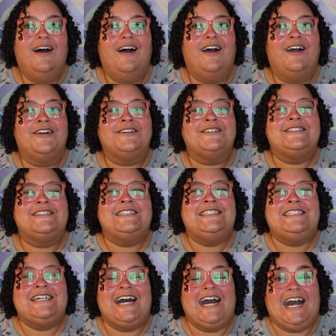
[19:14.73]
are
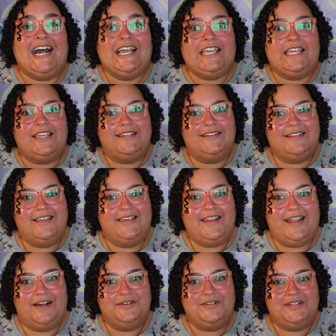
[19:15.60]
dying to
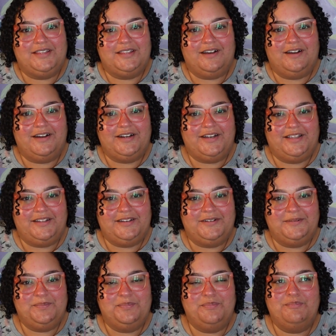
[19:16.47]
get out into the
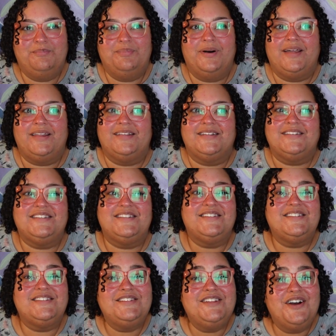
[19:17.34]
garden, but it's
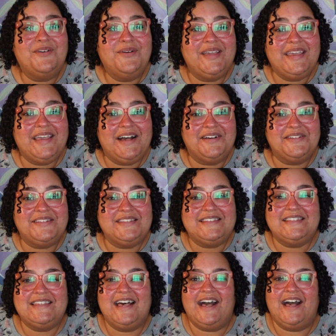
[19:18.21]
snowy
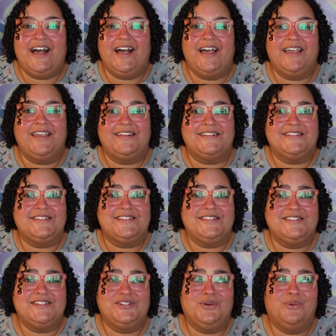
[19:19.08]
outside.
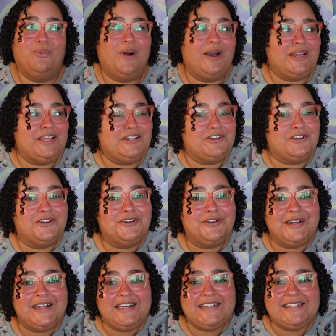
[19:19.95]
It's 20
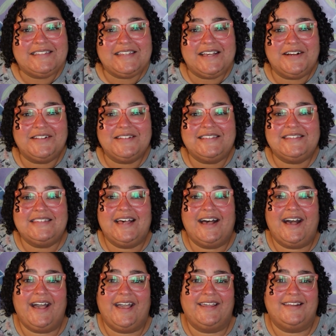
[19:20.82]
degrees
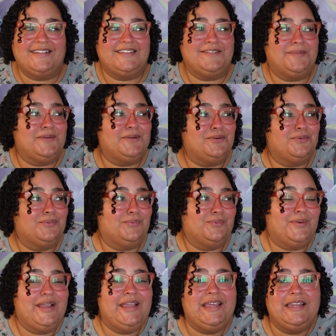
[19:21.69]
outside. It's been
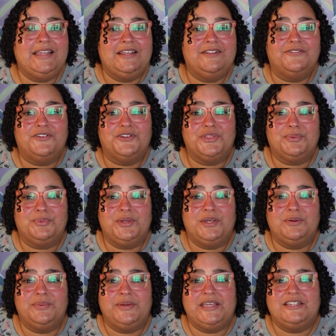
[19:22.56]
raining for
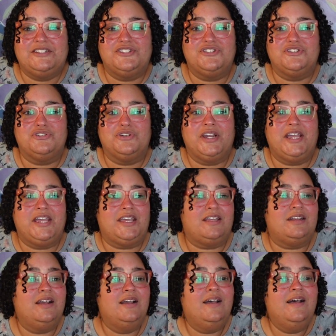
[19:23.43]
3 weeks
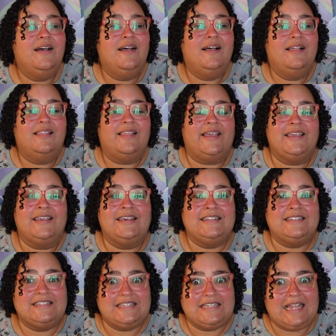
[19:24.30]
straight. Like,
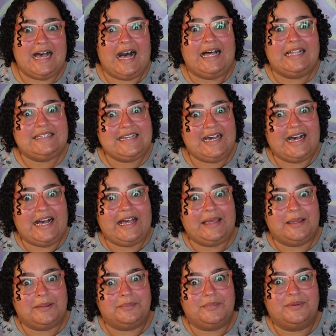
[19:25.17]
it's not
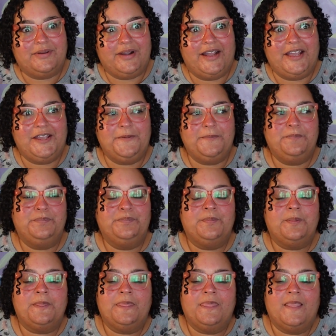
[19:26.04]
time, right?
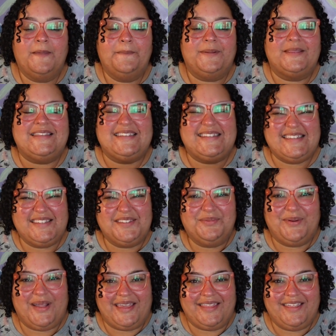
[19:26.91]
But this is a
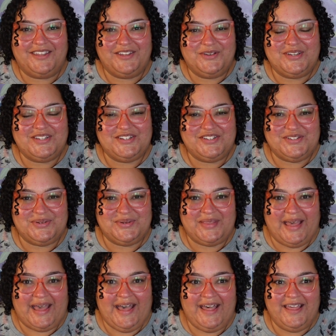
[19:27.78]
way that you can do
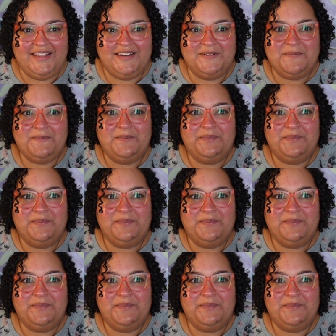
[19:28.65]
that,